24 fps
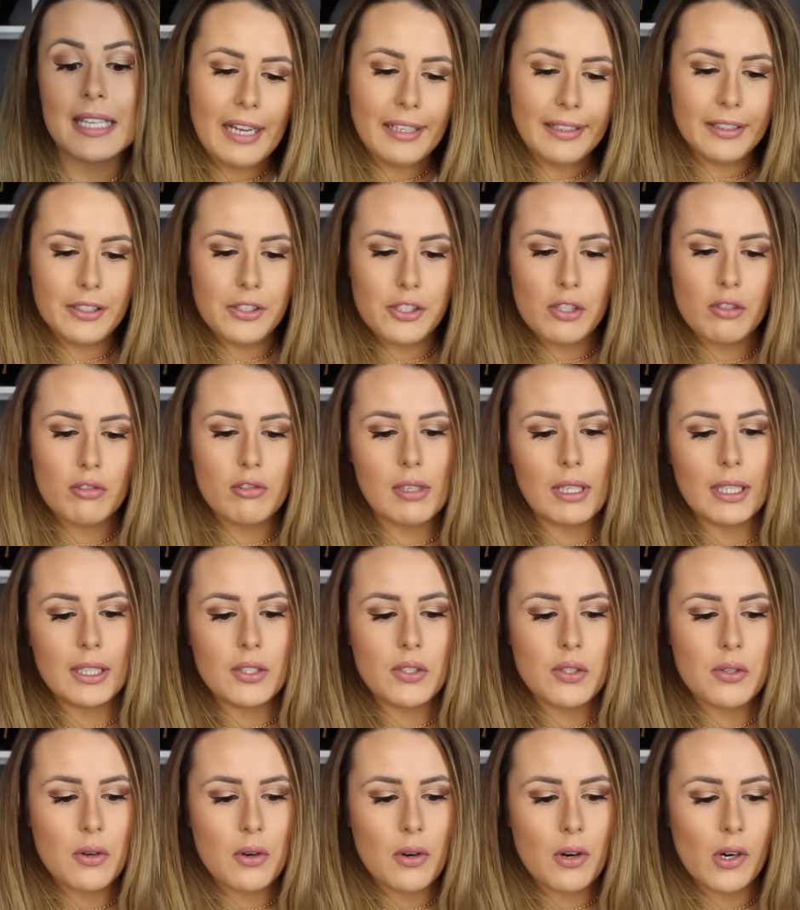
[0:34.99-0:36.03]
I could do
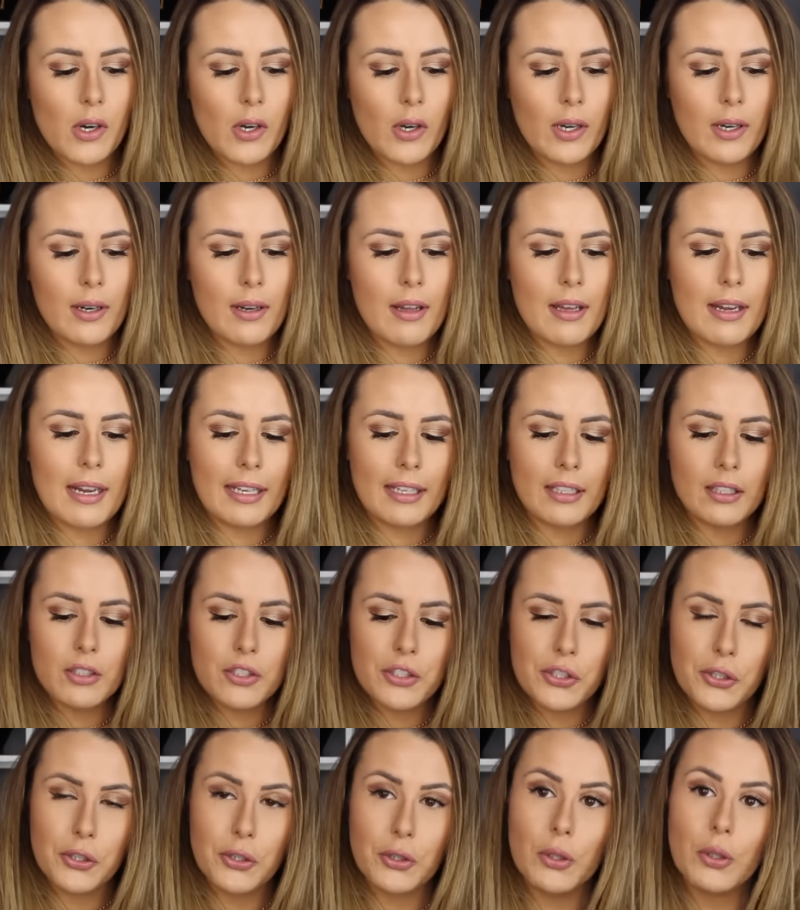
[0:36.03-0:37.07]
drugstore and I can
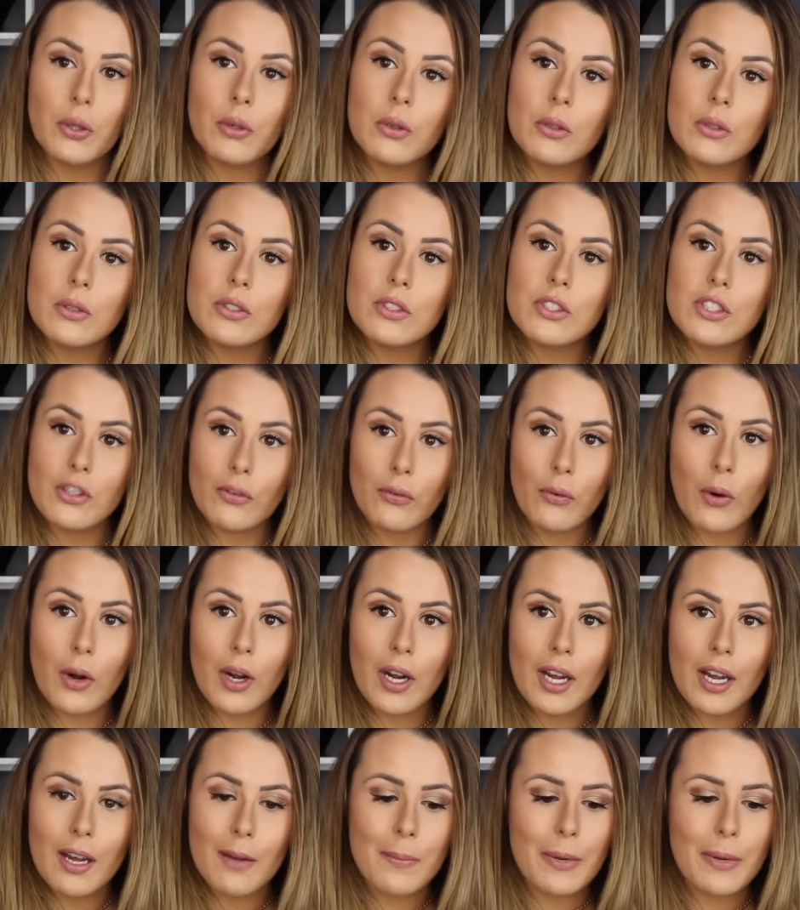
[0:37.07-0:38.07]
do Sephora,